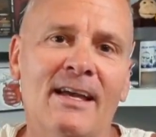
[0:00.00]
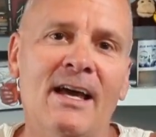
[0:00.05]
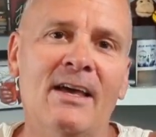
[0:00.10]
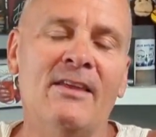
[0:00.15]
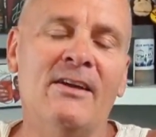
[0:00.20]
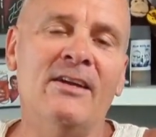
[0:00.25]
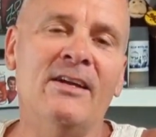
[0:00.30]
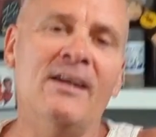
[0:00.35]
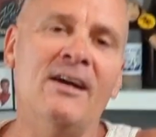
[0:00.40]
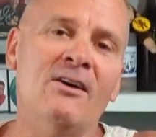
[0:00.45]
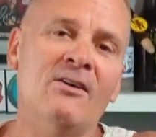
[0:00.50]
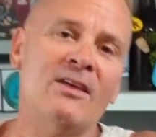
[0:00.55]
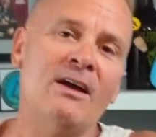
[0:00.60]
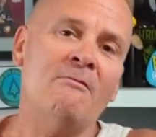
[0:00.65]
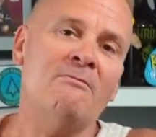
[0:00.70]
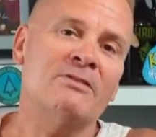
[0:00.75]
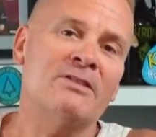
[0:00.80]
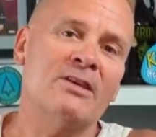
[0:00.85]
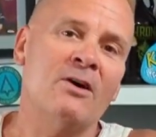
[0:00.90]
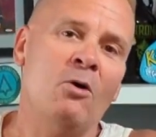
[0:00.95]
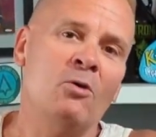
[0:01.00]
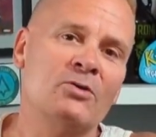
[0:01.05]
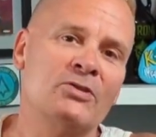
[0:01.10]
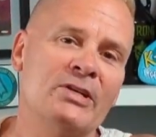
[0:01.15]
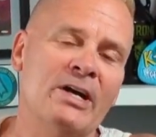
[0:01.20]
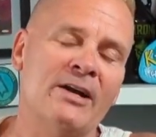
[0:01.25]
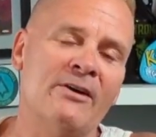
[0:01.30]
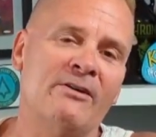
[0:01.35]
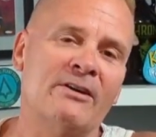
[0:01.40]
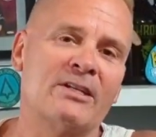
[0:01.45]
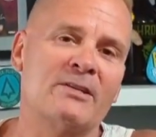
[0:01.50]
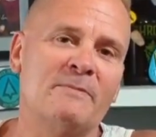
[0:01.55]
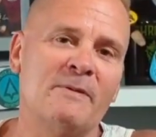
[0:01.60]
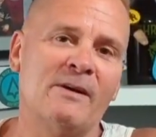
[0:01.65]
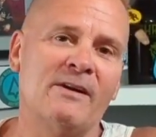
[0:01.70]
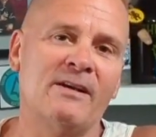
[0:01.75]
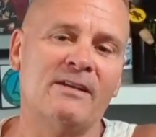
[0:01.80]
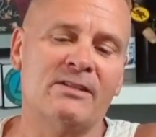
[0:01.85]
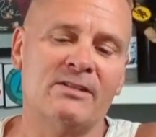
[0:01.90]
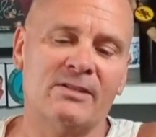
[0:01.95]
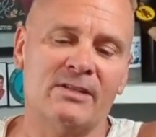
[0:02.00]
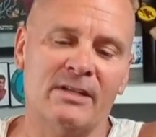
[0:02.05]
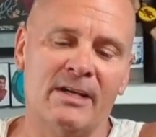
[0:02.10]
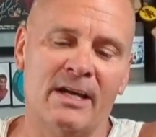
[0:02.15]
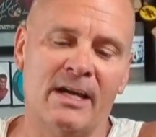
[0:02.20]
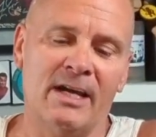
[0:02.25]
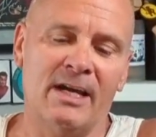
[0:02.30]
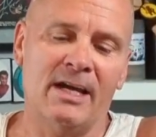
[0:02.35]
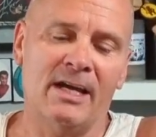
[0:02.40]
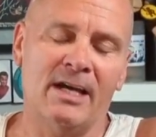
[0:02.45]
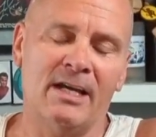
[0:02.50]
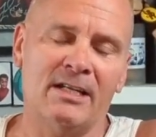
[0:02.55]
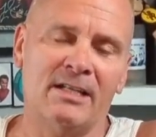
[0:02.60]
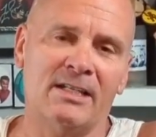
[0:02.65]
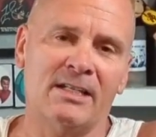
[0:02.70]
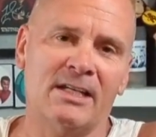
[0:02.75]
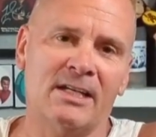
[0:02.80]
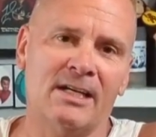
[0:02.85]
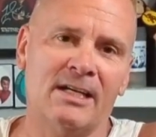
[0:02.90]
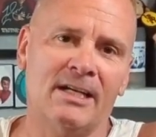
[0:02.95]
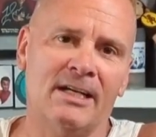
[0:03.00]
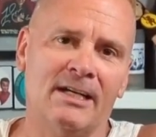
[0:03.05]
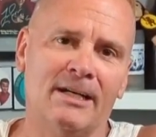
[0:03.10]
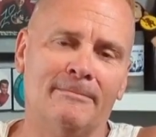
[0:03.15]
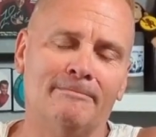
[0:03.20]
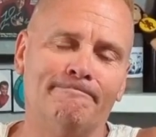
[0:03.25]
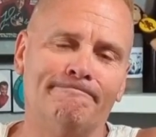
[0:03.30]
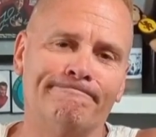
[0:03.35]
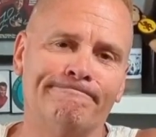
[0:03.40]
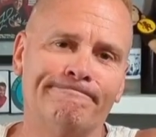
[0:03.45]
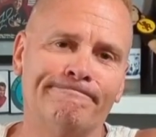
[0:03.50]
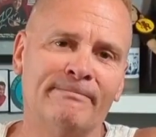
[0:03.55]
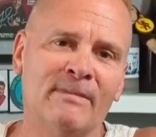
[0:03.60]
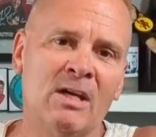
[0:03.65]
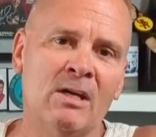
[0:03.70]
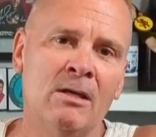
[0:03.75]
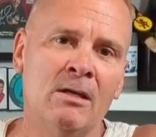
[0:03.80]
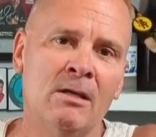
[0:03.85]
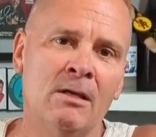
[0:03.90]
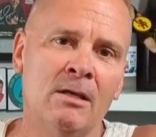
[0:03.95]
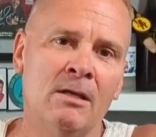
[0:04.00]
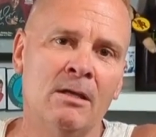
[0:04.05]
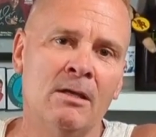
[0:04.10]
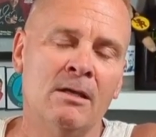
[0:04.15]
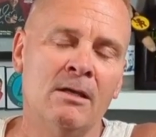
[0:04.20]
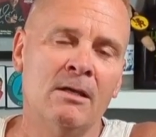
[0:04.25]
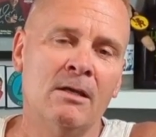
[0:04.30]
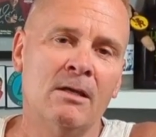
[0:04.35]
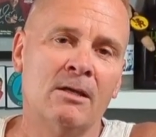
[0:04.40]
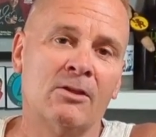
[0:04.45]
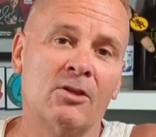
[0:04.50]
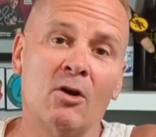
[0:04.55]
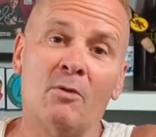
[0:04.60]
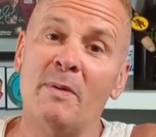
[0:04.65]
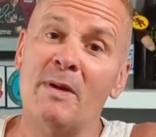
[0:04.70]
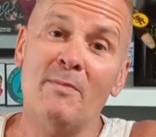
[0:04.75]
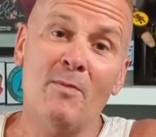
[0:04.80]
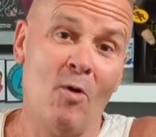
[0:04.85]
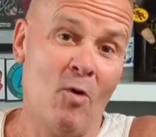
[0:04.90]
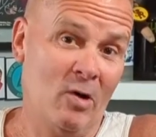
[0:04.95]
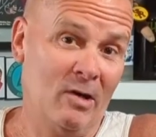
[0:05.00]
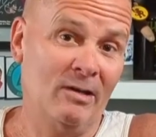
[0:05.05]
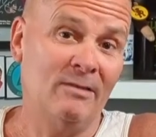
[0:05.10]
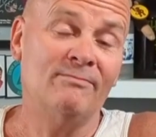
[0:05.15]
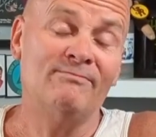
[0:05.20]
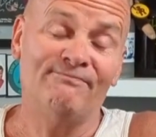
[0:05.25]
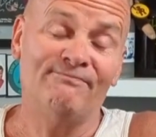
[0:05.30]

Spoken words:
Yeah, there you go. That was the whole cider experience, and there'll be more.